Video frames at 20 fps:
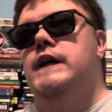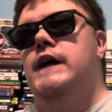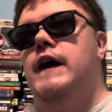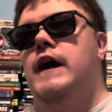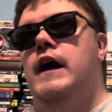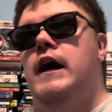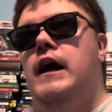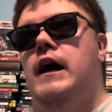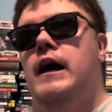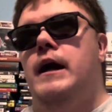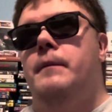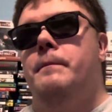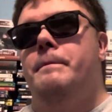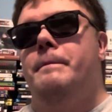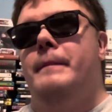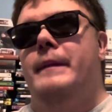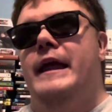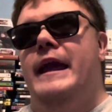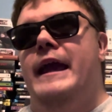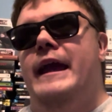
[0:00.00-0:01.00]

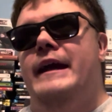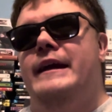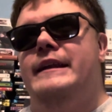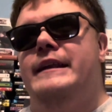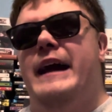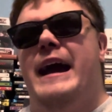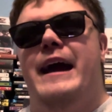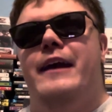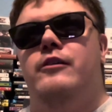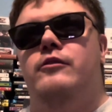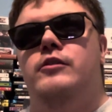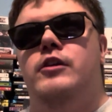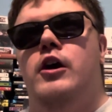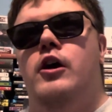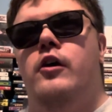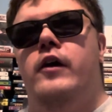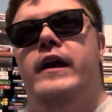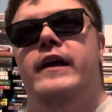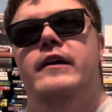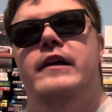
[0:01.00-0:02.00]
And I don't
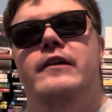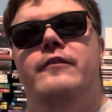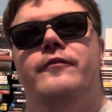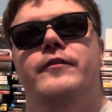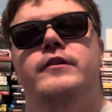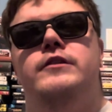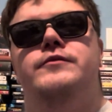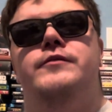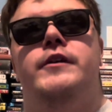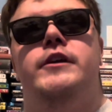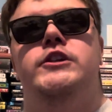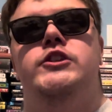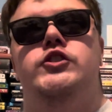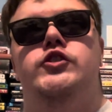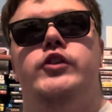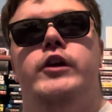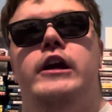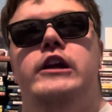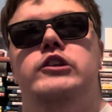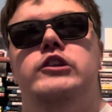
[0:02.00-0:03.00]
know, it feels very
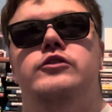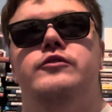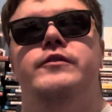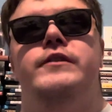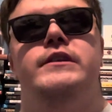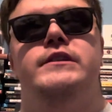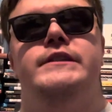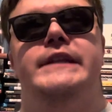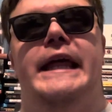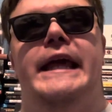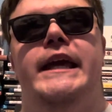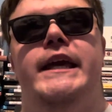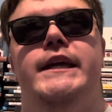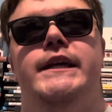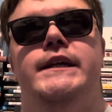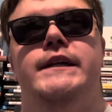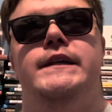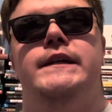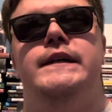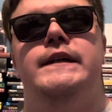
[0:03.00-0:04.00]
strange. It feels
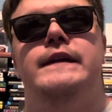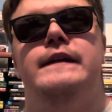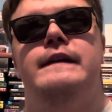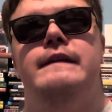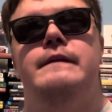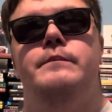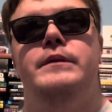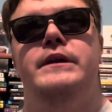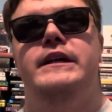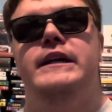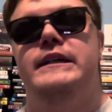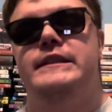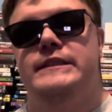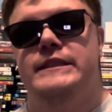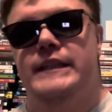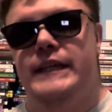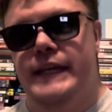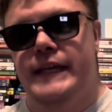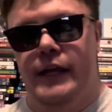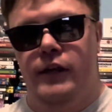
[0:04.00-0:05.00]
like, because
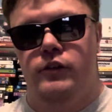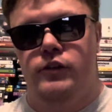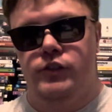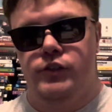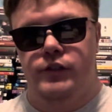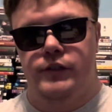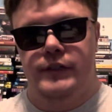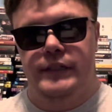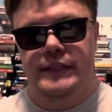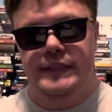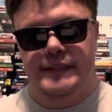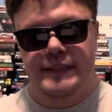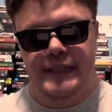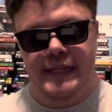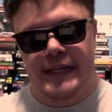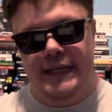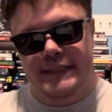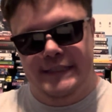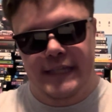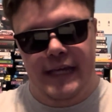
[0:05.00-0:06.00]
the character isn't
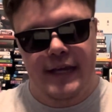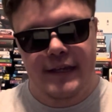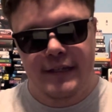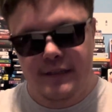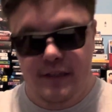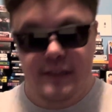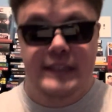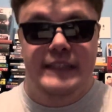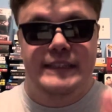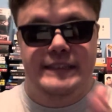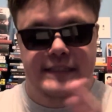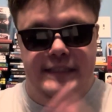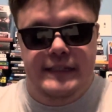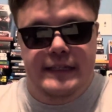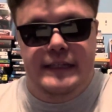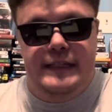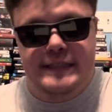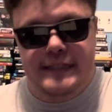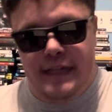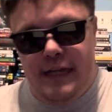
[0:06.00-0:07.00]
exactly, it's
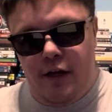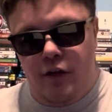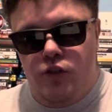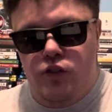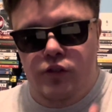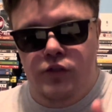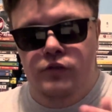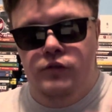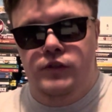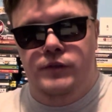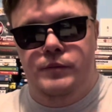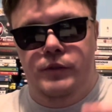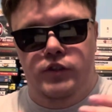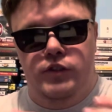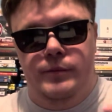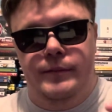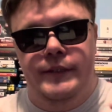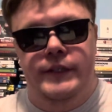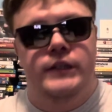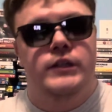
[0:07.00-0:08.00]
a character who is supposed
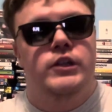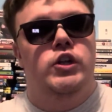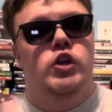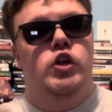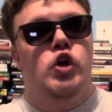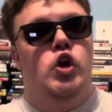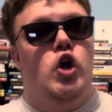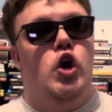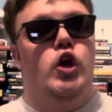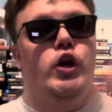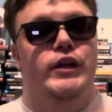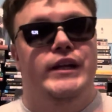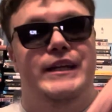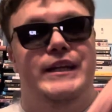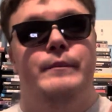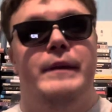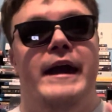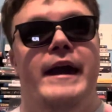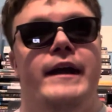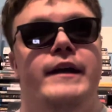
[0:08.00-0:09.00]
to be
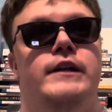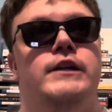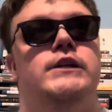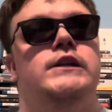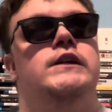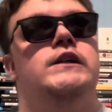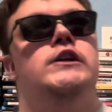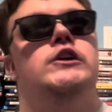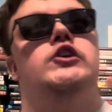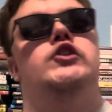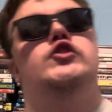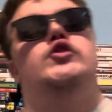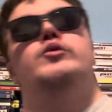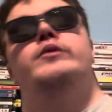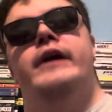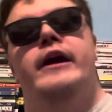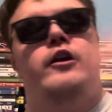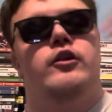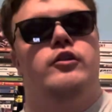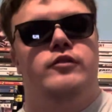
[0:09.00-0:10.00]
harkening back to a
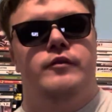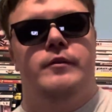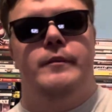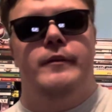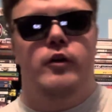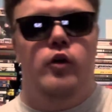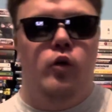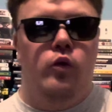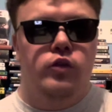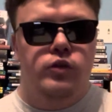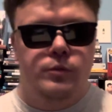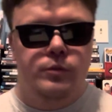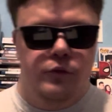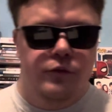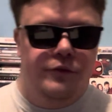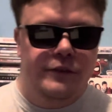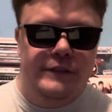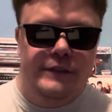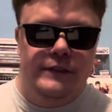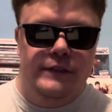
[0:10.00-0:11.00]
character from the older
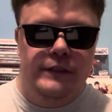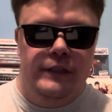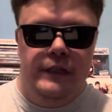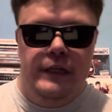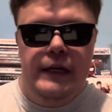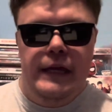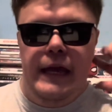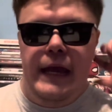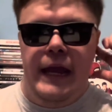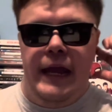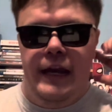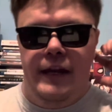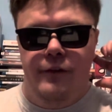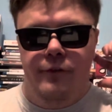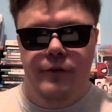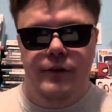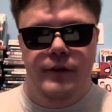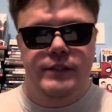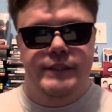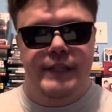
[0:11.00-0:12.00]
movies, and it
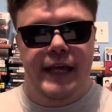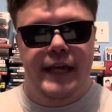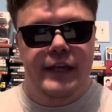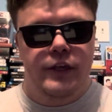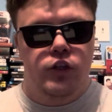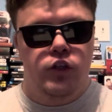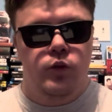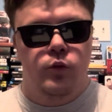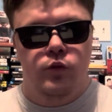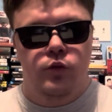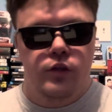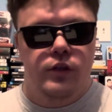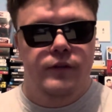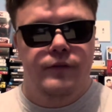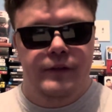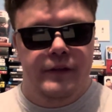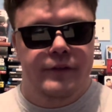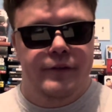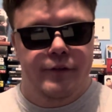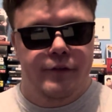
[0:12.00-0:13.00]
feels like you could
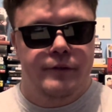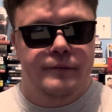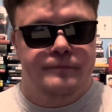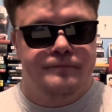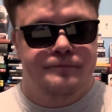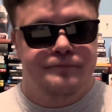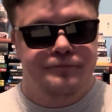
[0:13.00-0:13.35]
have either,